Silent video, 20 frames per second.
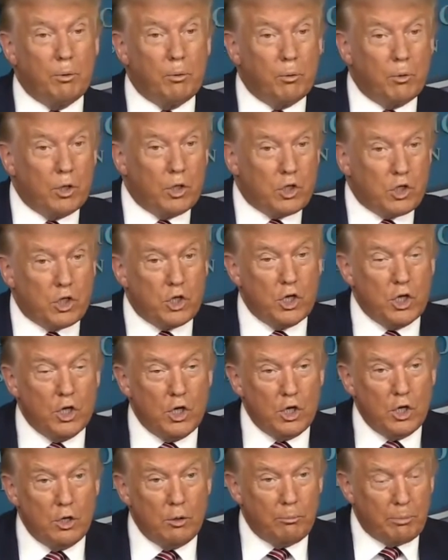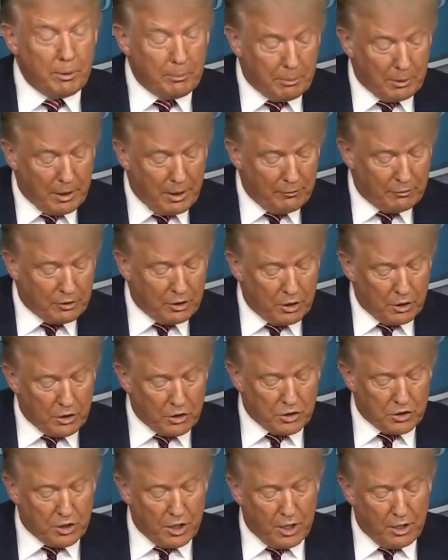which people have to
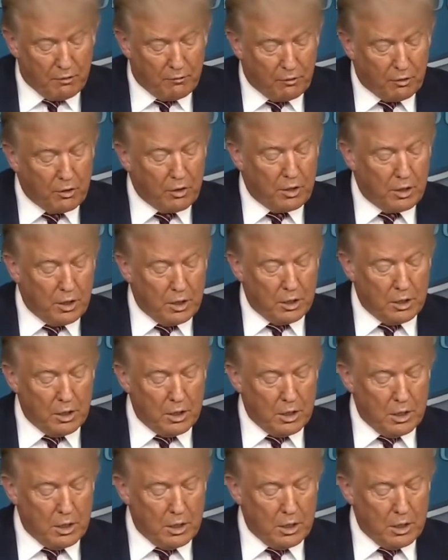understand very